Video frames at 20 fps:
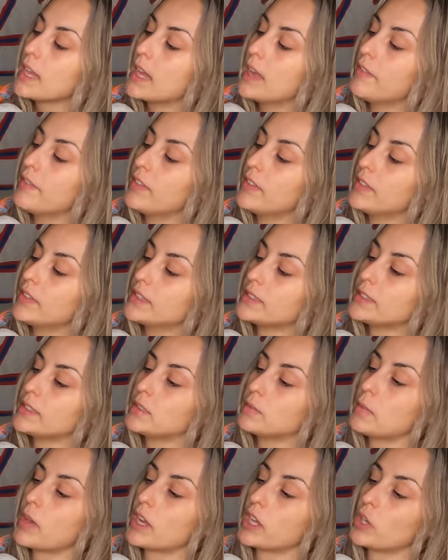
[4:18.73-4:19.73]
And then this
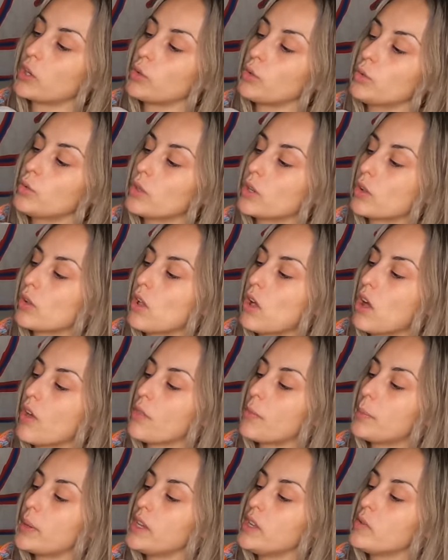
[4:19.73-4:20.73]
is my Kula
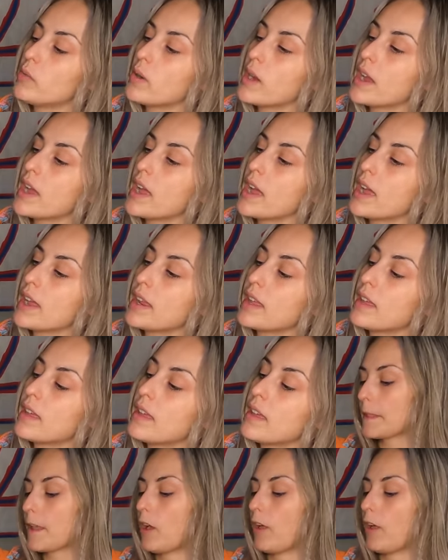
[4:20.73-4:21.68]
Cloth P-Rag.